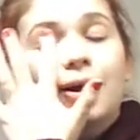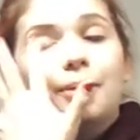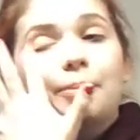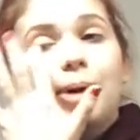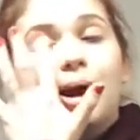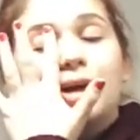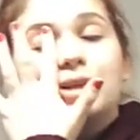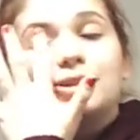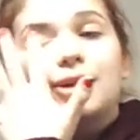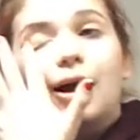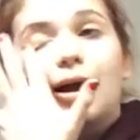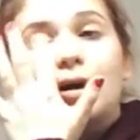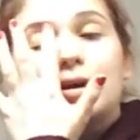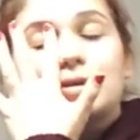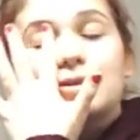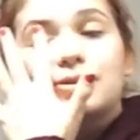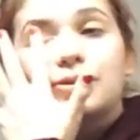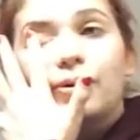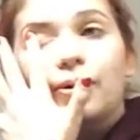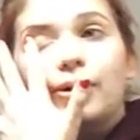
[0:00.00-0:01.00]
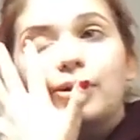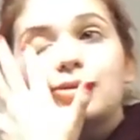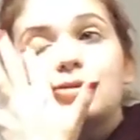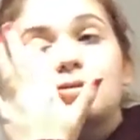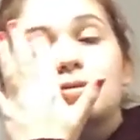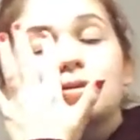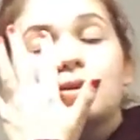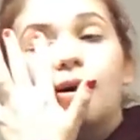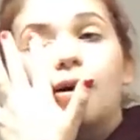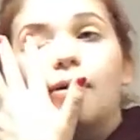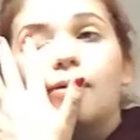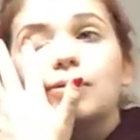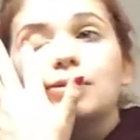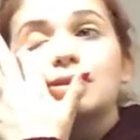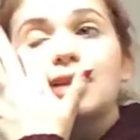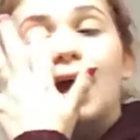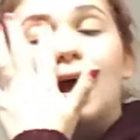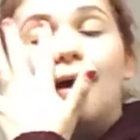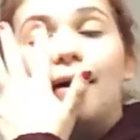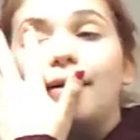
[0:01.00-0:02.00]
My dog is snoring so
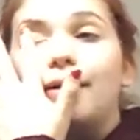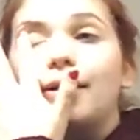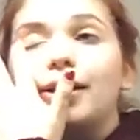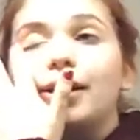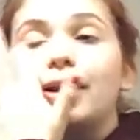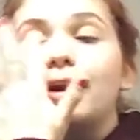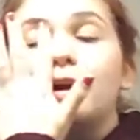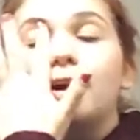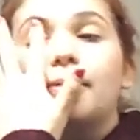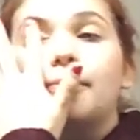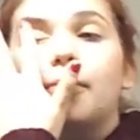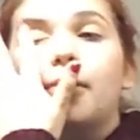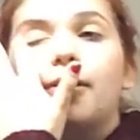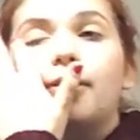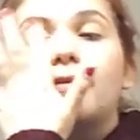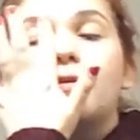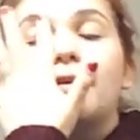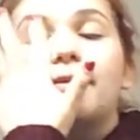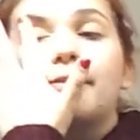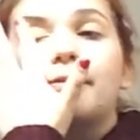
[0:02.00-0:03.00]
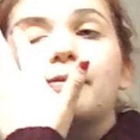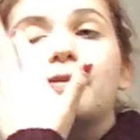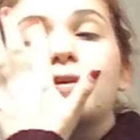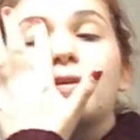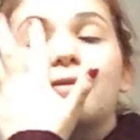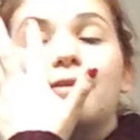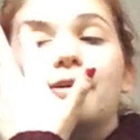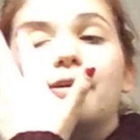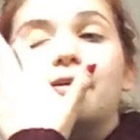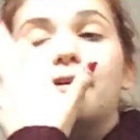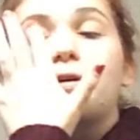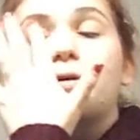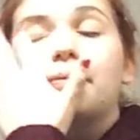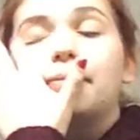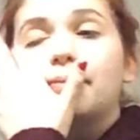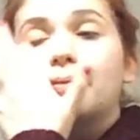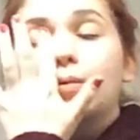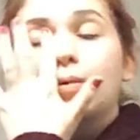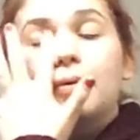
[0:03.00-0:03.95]
loud, I can hear him all the way from the living room.